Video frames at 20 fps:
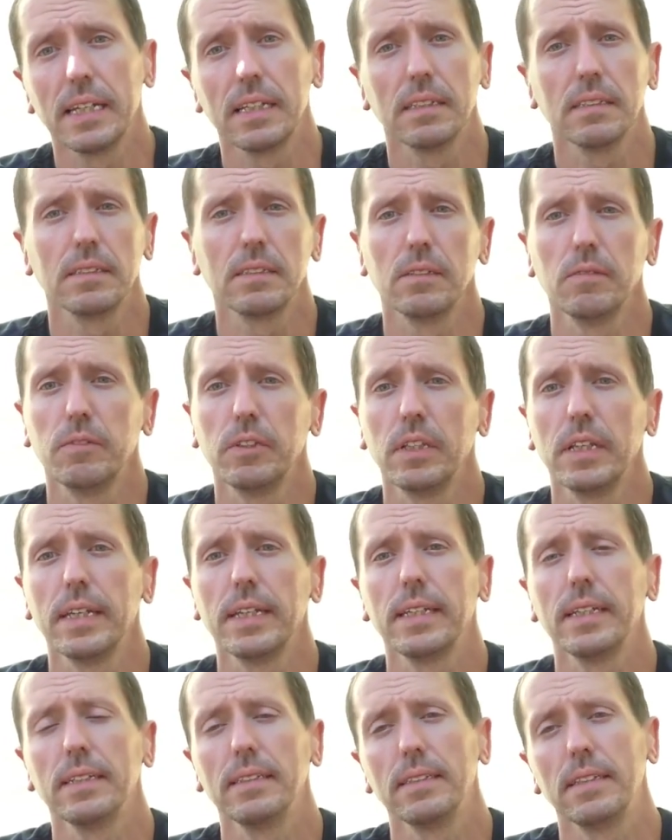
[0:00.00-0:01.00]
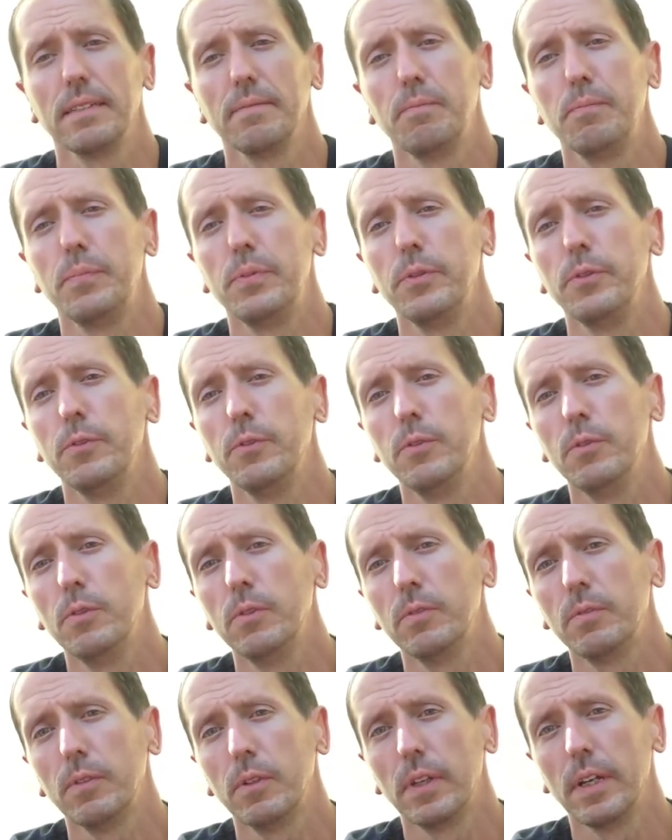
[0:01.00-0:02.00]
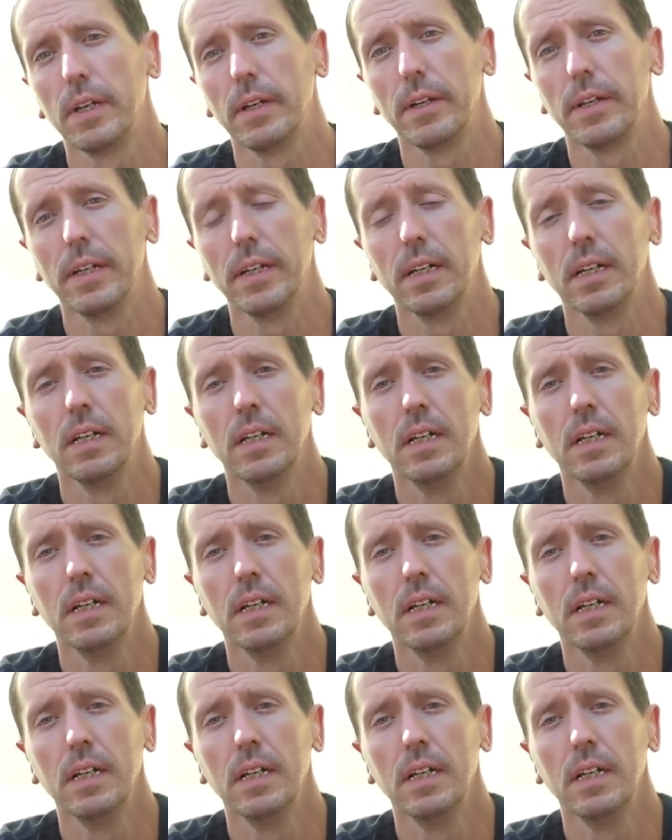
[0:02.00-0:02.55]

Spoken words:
Now, Sylvan Lake is a beautiful area.